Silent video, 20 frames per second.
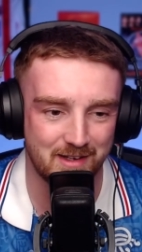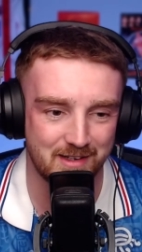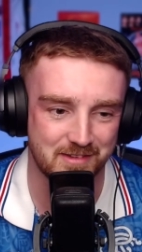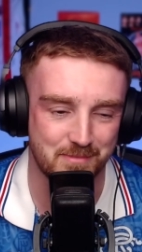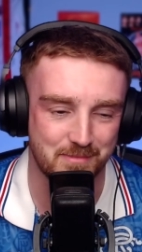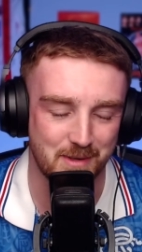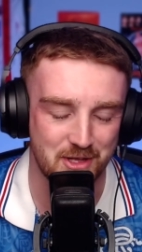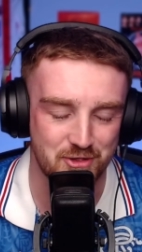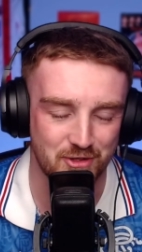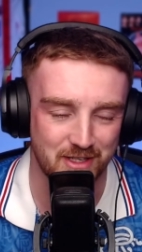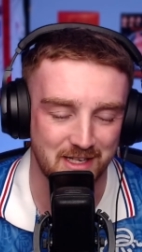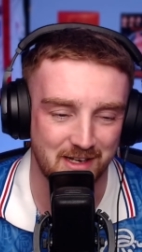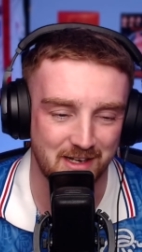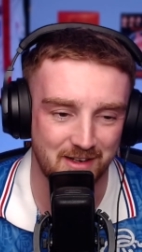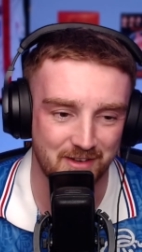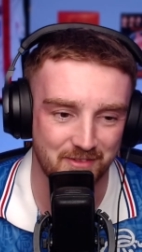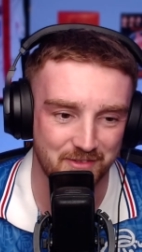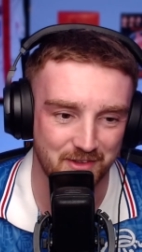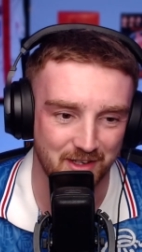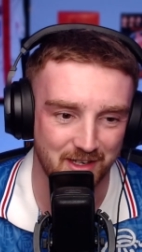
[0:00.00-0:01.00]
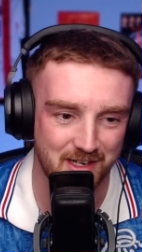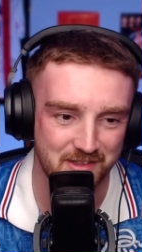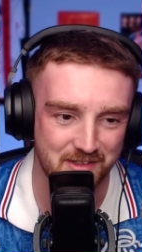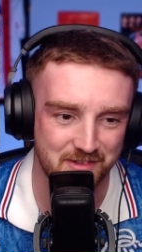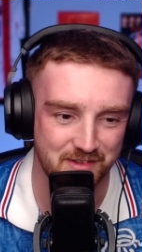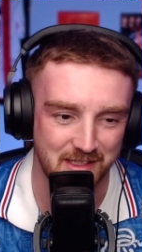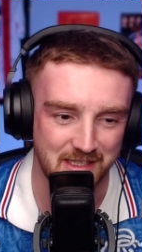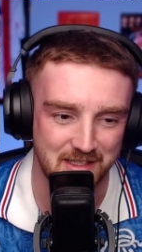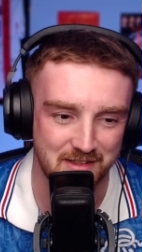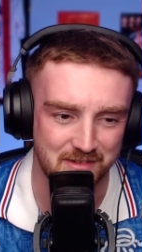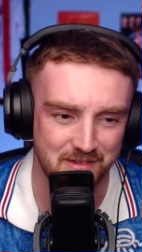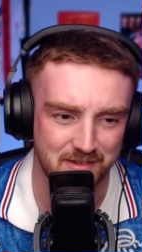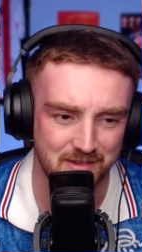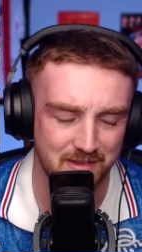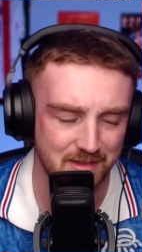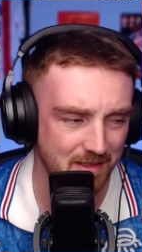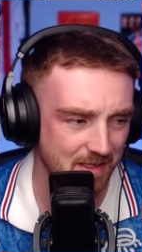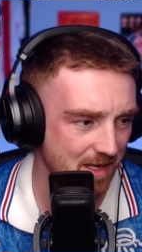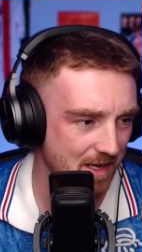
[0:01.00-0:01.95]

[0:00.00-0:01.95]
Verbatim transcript: especially after last season.